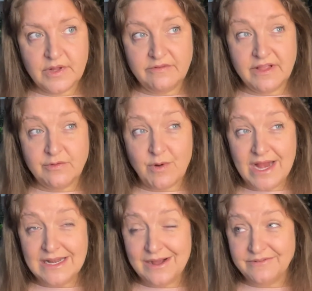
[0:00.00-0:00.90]
like,
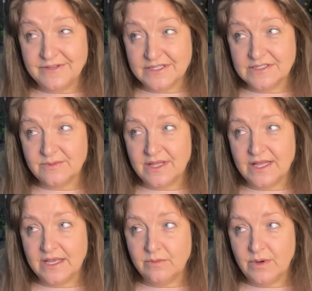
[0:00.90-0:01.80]
right now I feel this way,
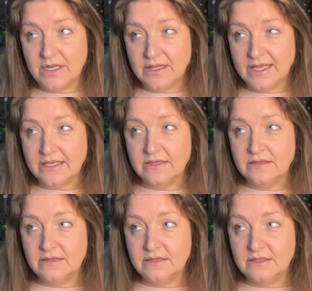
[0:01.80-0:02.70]
like what, like,
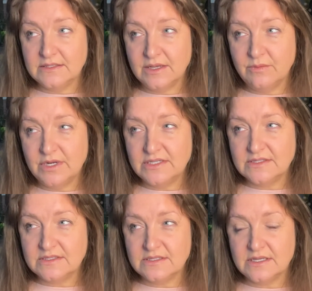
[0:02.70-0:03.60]
it's like, what
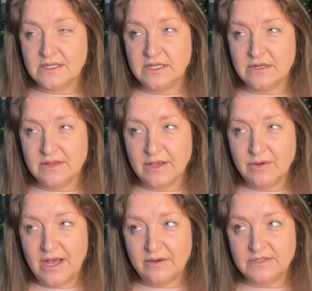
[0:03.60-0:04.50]
is, like,
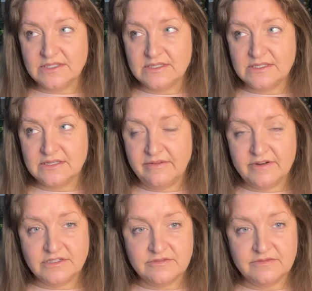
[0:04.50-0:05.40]
how is this
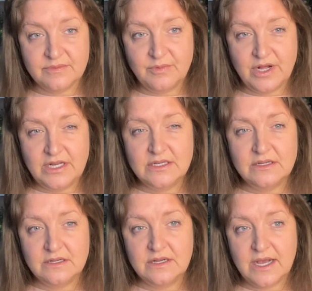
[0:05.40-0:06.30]
divergent from
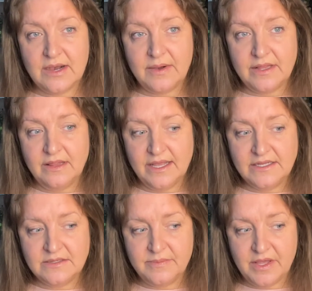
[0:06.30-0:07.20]
how I'd like
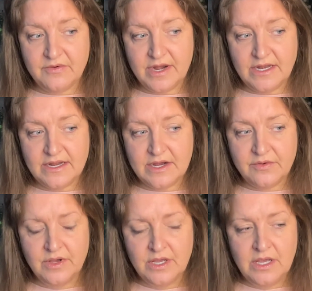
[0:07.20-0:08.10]
to be right
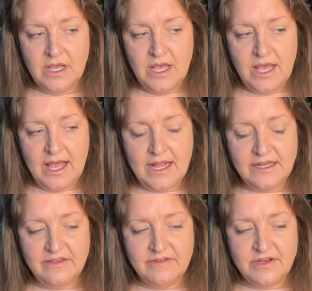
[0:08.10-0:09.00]
now? And
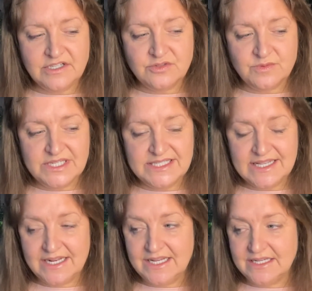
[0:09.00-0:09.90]
even just
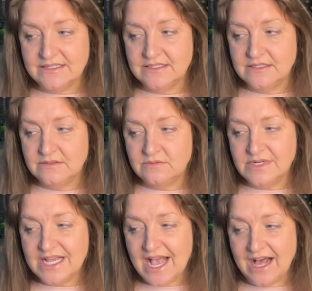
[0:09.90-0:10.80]
resetting,
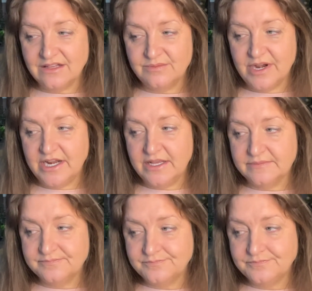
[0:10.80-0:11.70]
recalibrating.